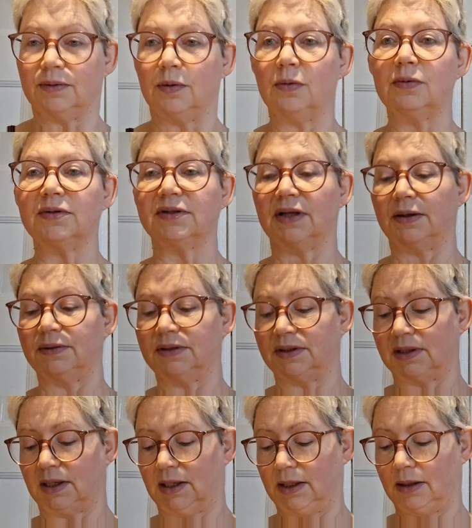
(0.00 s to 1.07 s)
Also
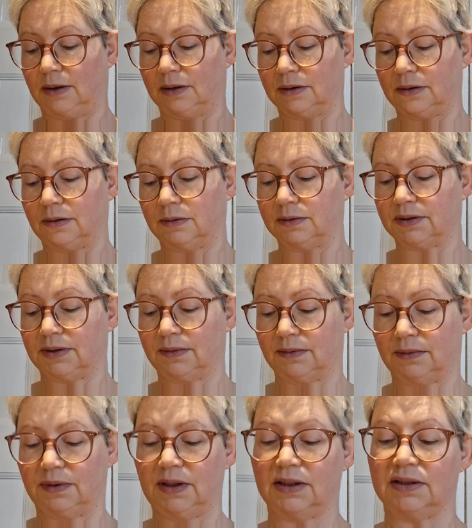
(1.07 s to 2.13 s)
today I got
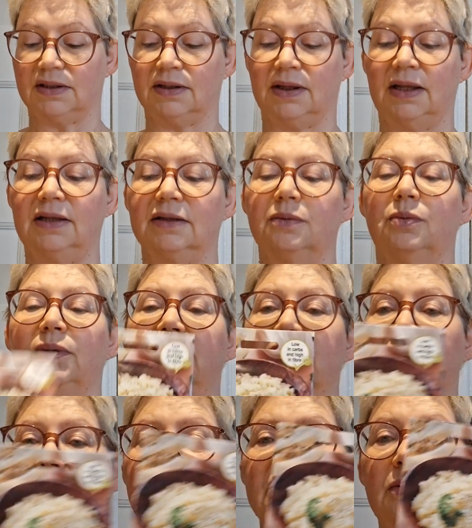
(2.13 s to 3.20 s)
this, it's
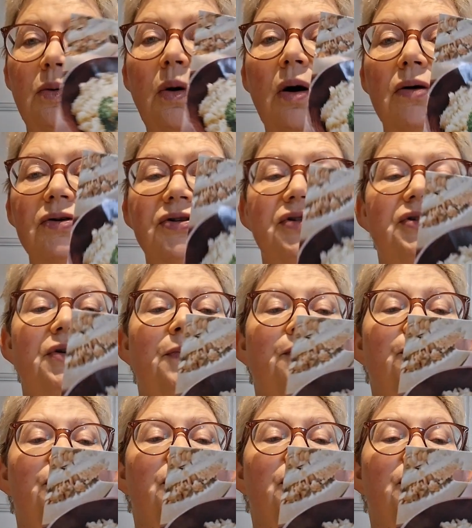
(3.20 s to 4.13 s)
winter squash.